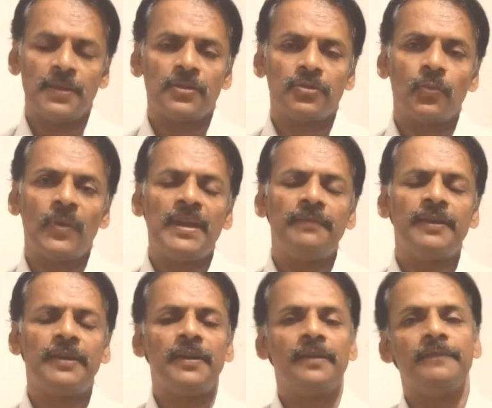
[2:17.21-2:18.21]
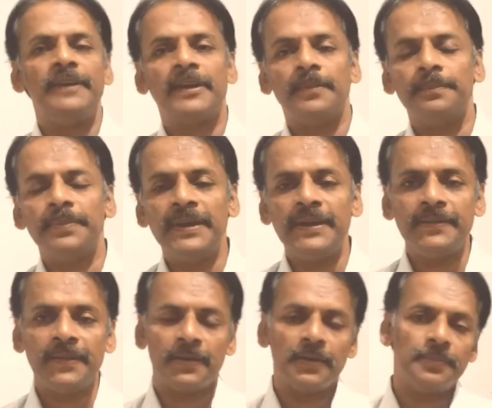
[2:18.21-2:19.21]
So whenever we complete
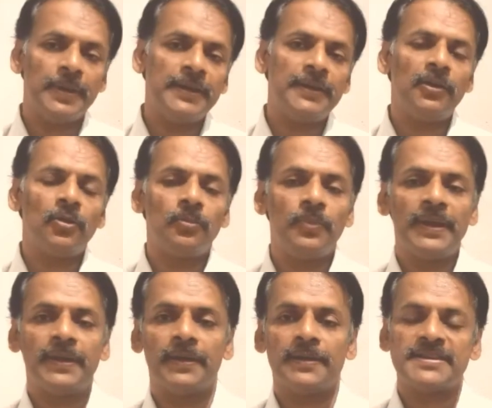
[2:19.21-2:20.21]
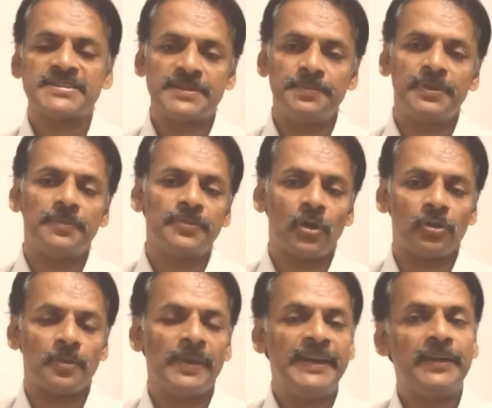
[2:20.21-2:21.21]
the mental rubric symptoms or
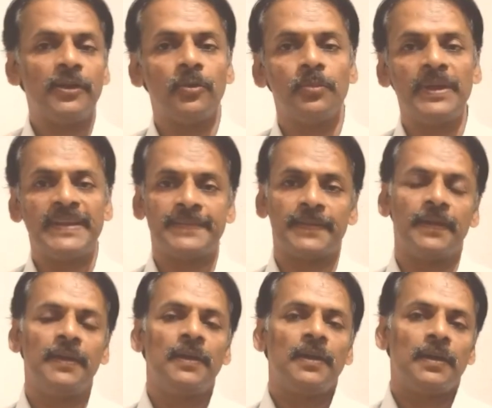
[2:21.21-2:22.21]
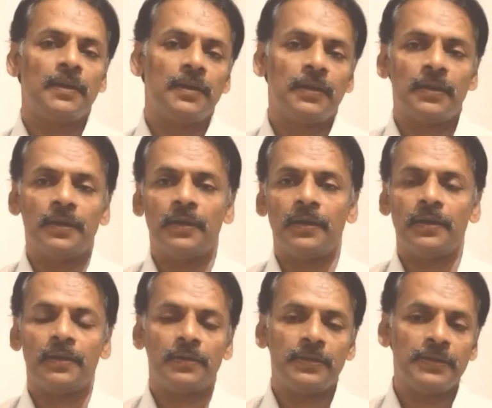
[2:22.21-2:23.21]
the mental rubrics in
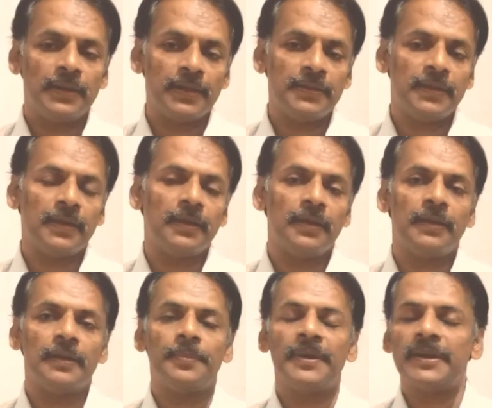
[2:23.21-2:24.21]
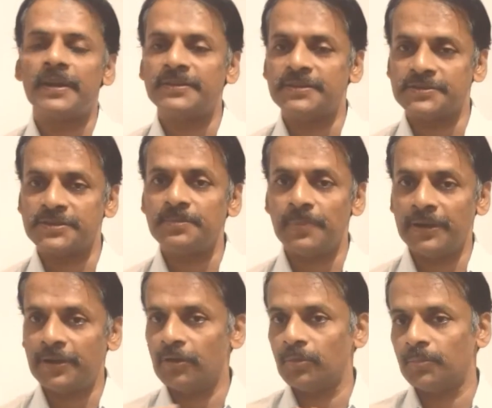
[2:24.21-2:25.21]
the repertorization,
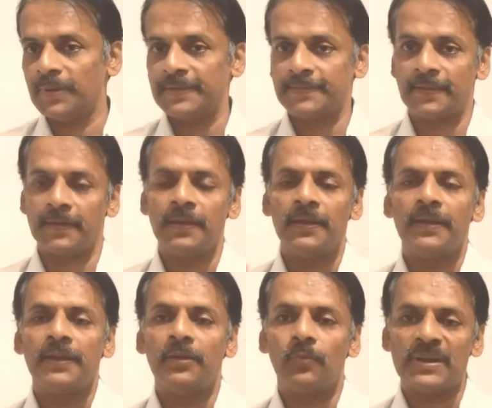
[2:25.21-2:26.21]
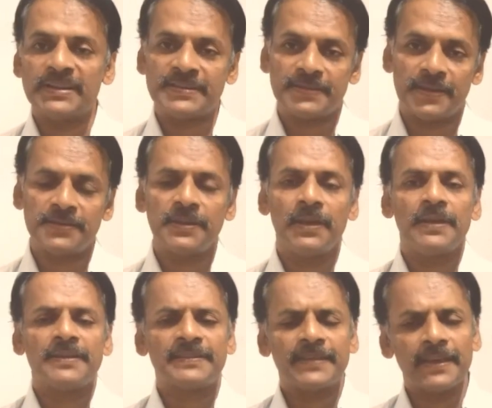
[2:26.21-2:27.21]
mental rubrics in one stage,
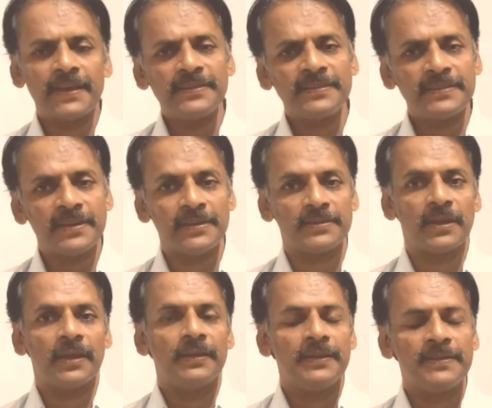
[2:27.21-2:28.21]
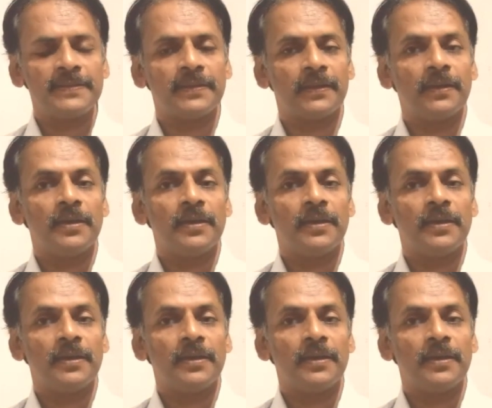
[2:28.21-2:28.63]
second stage is